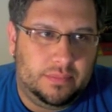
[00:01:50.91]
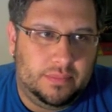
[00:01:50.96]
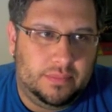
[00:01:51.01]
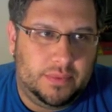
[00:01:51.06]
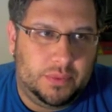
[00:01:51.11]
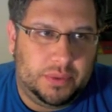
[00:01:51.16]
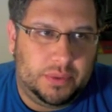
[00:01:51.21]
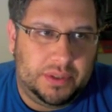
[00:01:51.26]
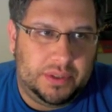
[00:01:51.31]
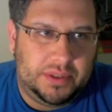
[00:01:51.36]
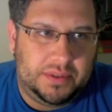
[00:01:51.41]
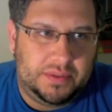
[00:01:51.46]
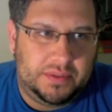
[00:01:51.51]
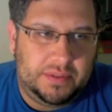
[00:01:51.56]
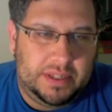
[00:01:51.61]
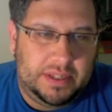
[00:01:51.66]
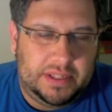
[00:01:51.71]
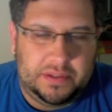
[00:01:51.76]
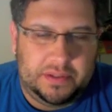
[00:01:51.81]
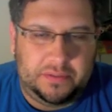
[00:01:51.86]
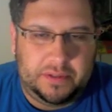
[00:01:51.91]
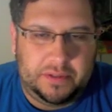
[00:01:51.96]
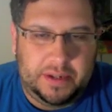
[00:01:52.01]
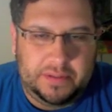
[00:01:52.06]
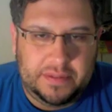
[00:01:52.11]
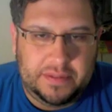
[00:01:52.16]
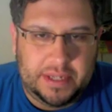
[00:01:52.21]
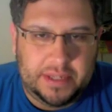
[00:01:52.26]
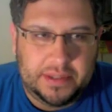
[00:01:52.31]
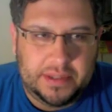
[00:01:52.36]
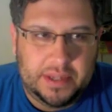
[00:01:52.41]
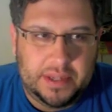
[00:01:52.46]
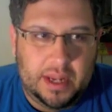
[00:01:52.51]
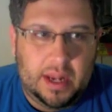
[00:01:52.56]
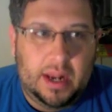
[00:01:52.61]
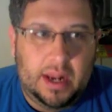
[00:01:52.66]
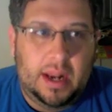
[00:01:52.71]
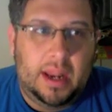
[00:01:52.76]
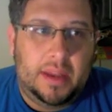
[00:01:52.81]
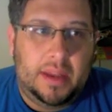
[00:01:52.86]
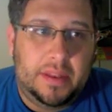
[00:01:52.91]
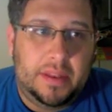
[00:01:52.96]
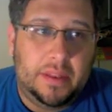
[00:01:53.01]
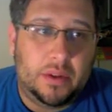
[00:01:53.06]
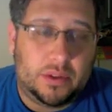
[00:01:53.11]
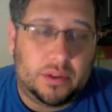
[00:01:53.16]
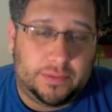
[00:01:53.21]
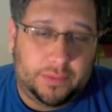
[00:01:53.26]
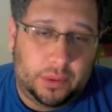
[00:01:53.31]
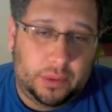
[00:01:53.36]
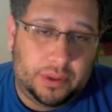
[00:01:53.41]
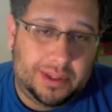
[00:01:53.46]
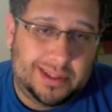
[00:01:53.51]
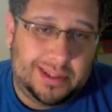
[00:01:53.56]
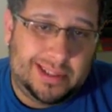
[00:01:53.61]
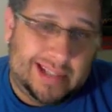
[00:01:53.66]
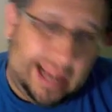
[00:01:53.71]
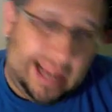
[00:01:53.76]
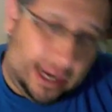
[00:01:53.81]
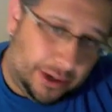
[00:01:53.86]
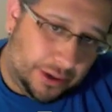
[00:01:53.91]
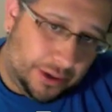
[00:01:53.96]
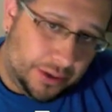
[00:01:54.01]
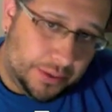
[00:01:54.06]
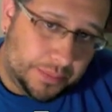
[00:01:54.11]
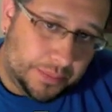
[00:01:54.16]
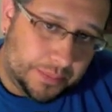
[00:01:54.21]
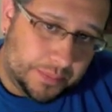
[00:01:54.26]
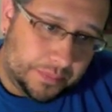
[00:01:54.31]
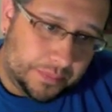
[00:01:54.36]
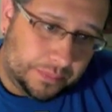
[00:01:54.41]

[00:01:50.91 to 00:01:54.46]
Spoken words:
is afraid of sex. Then there's Florence Tanner,